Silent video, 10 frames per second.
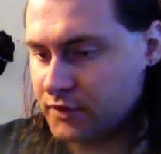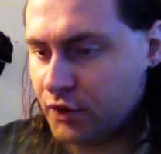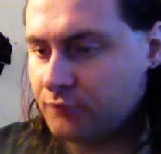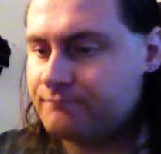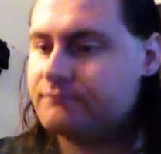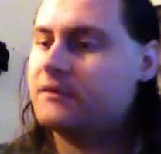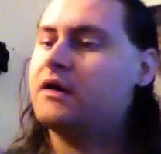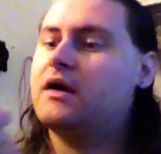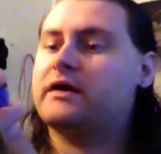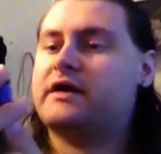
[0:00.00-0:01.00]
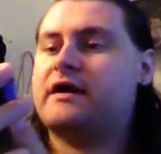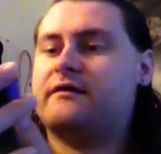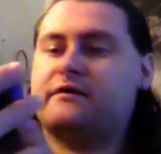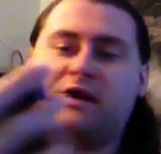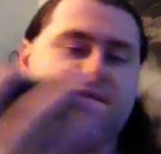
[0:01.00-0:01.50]
Nope.
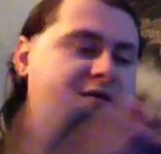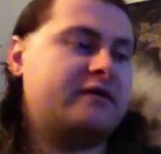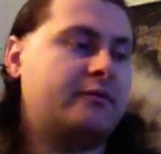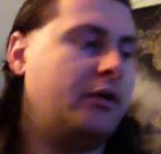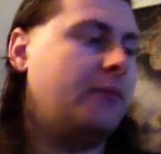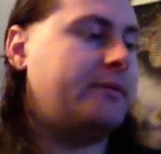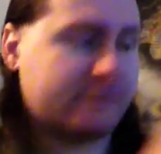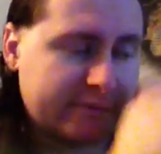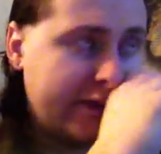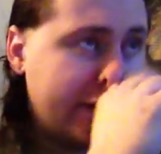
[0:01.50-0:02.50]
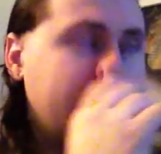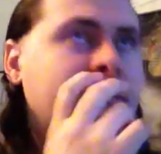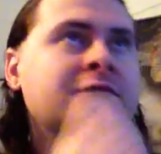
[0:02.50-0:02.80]
Can't can't find it. Well, apparently